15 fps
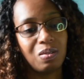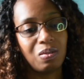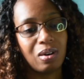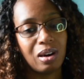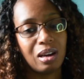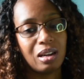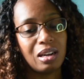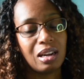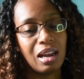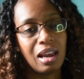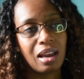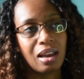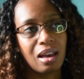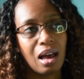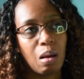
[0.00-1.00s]
one,
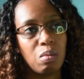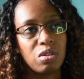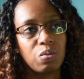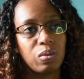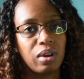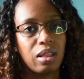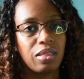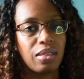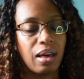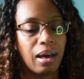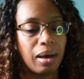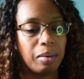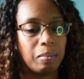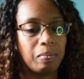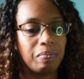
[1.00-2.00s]
it comes with
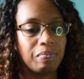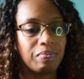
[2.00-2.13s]
and